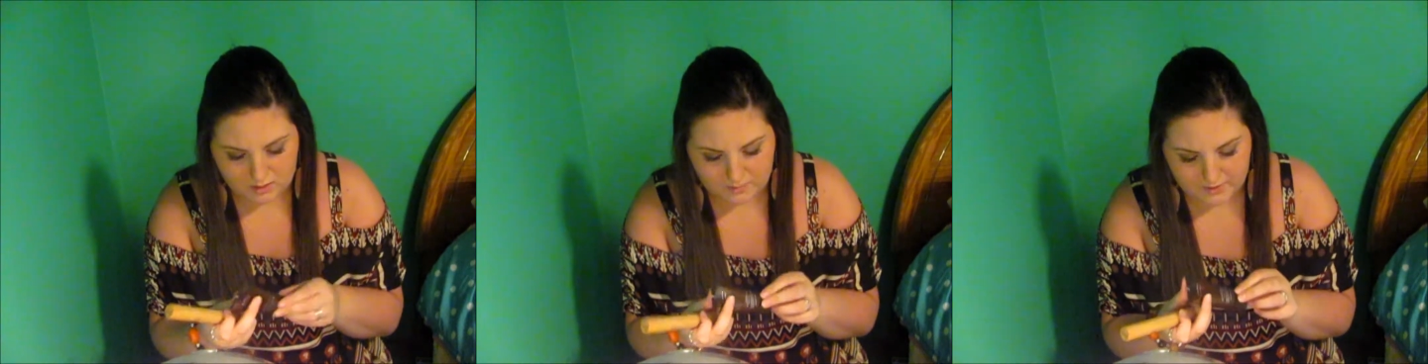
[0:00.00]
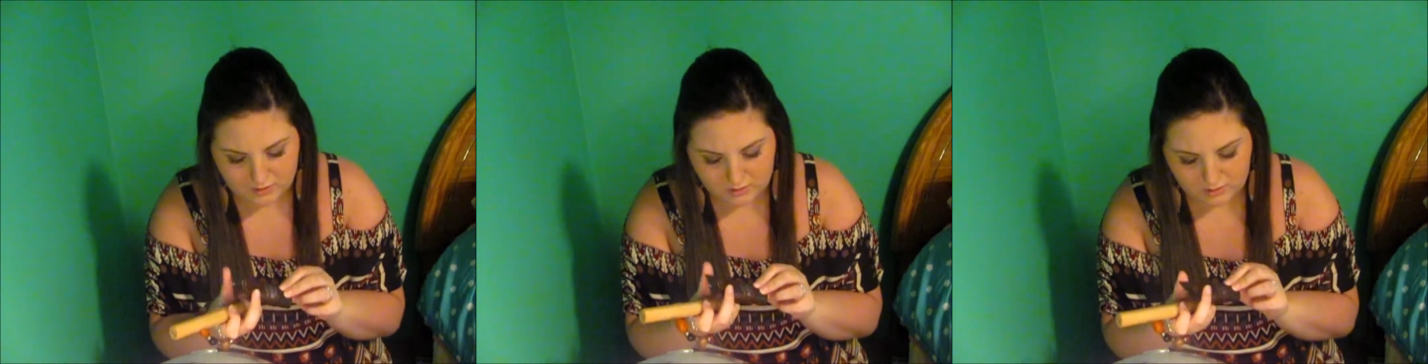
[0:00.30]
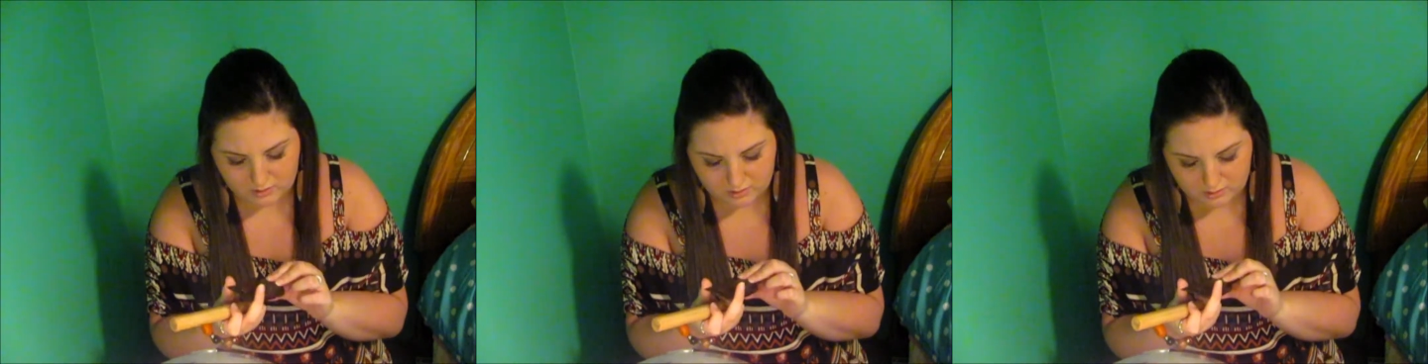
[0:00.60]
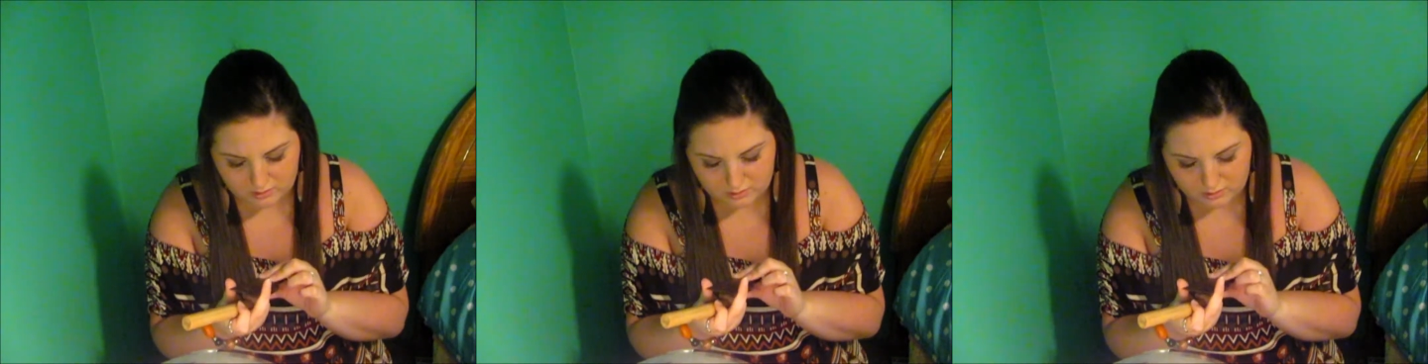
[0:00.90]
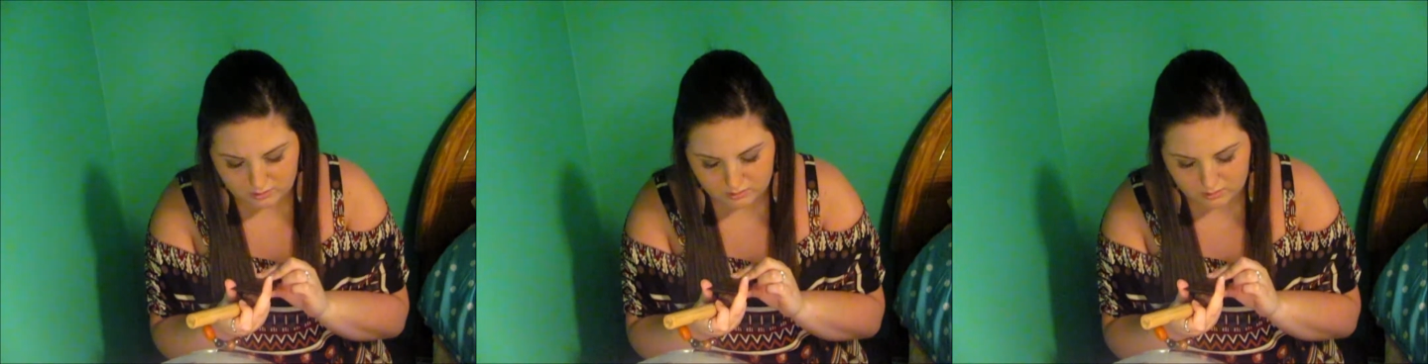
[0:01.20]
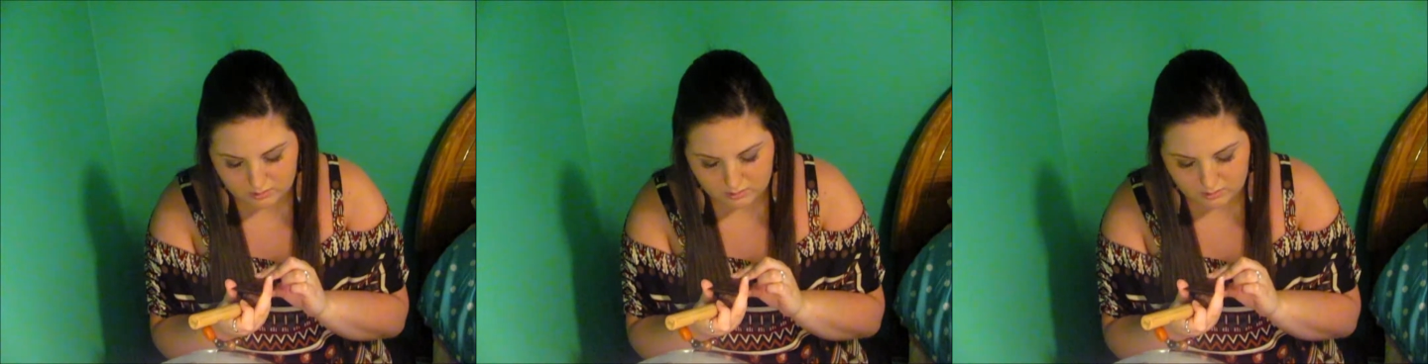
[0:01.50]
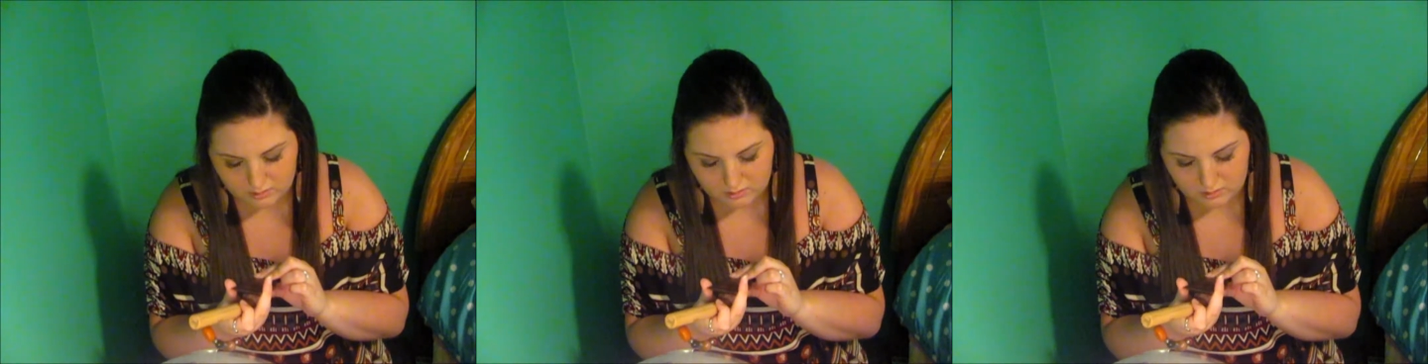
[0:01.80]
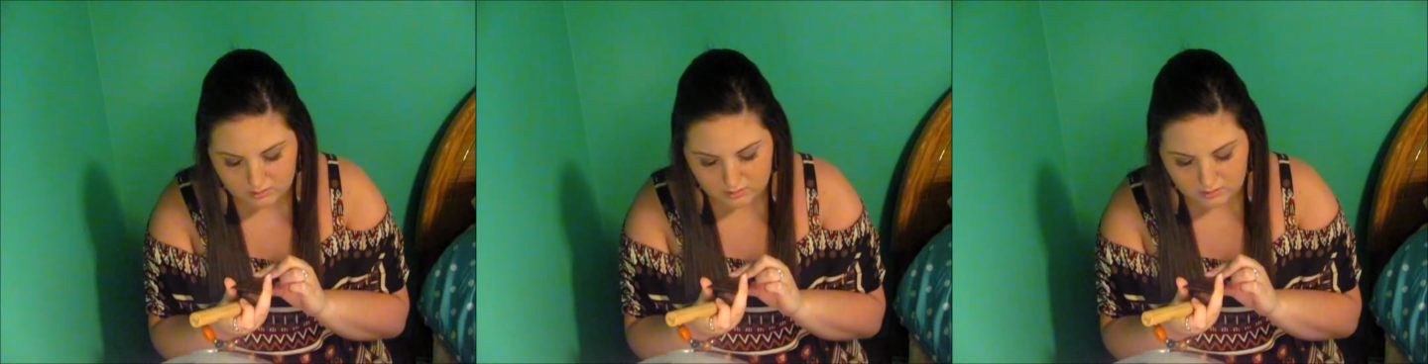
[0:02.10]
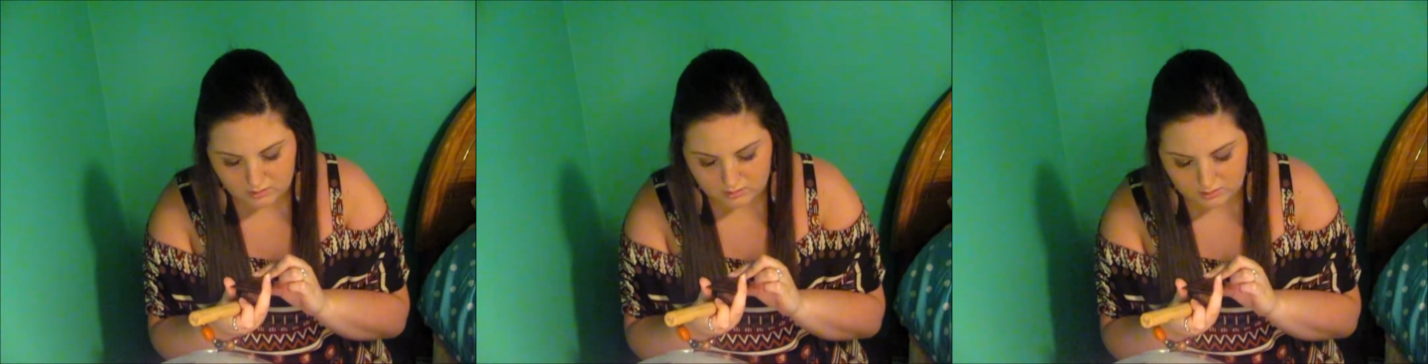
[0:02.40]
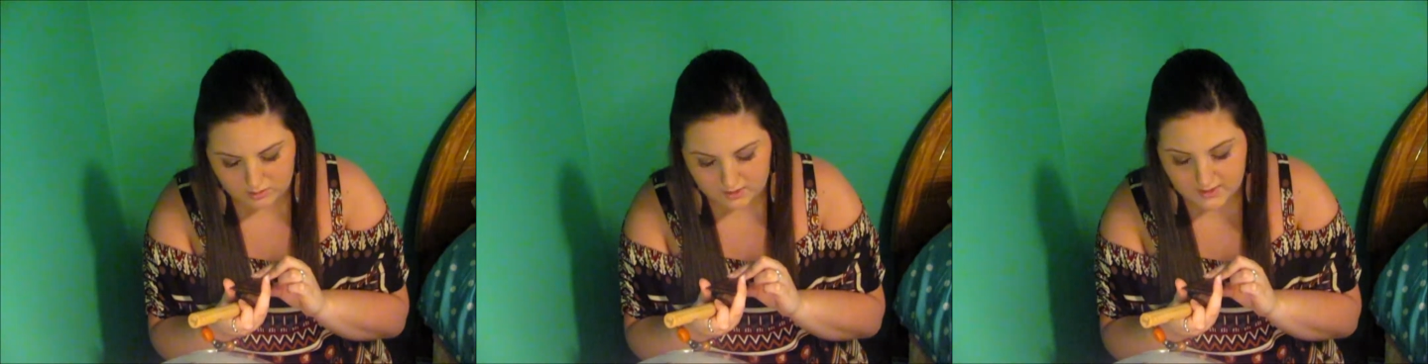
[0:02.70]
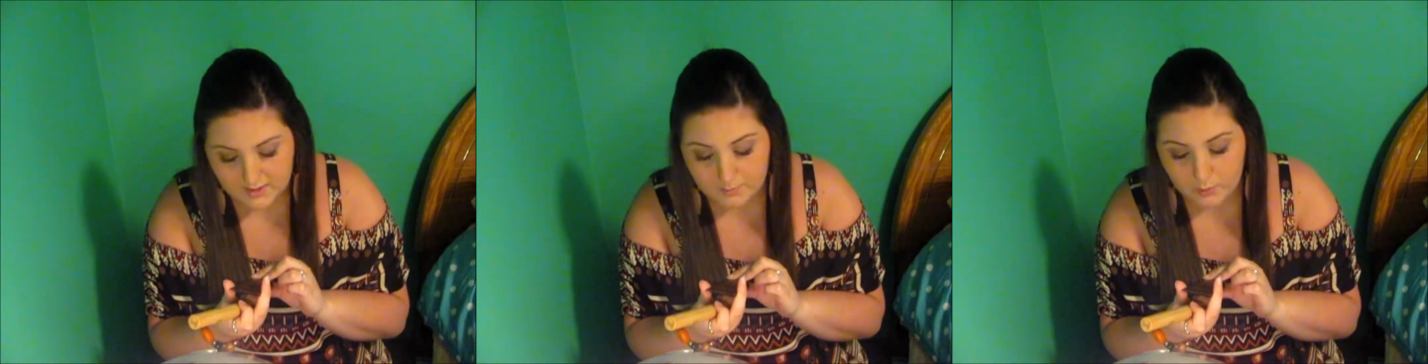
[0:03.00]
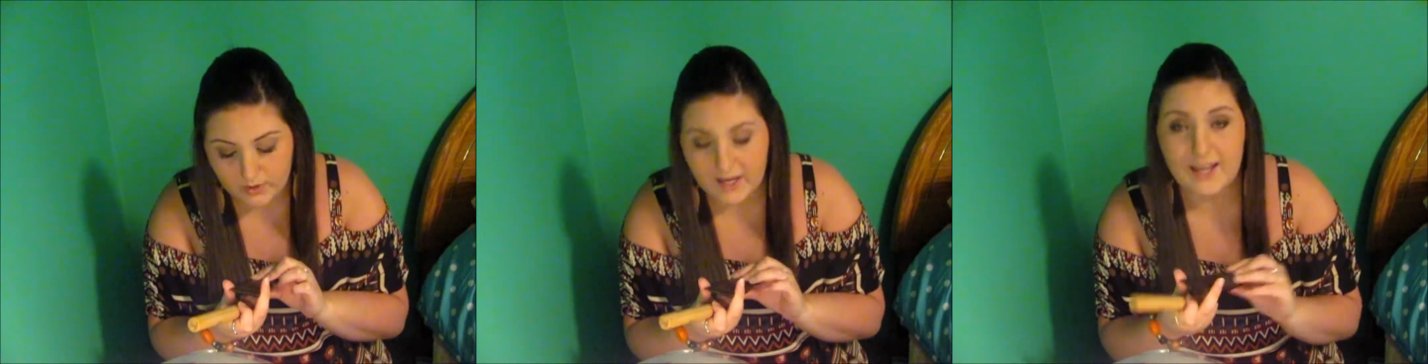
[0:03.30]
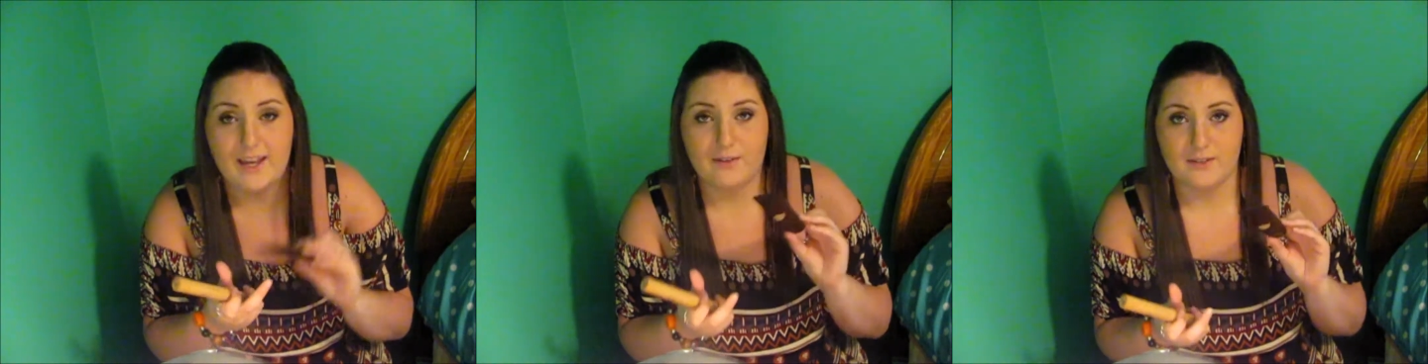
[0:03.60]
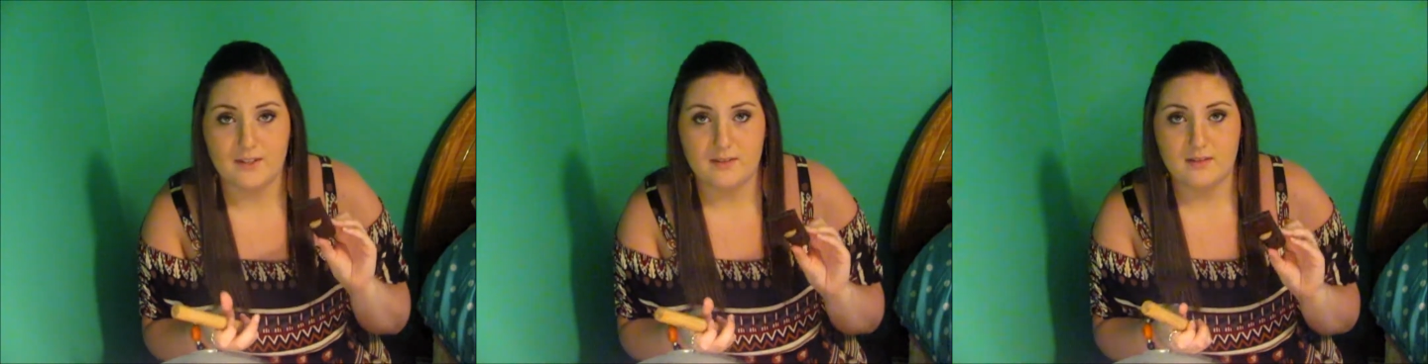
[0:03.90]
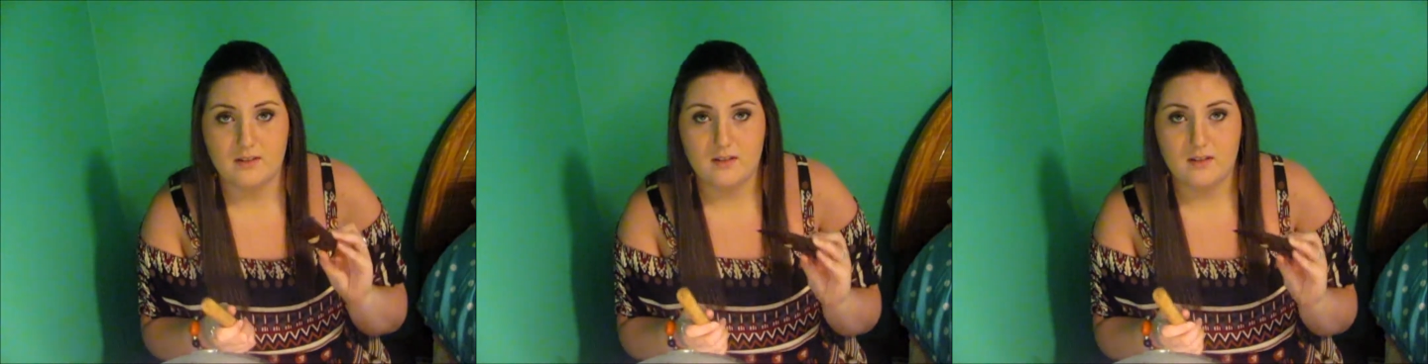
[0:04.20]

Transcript: actually not sure. This is 0.8 ounces,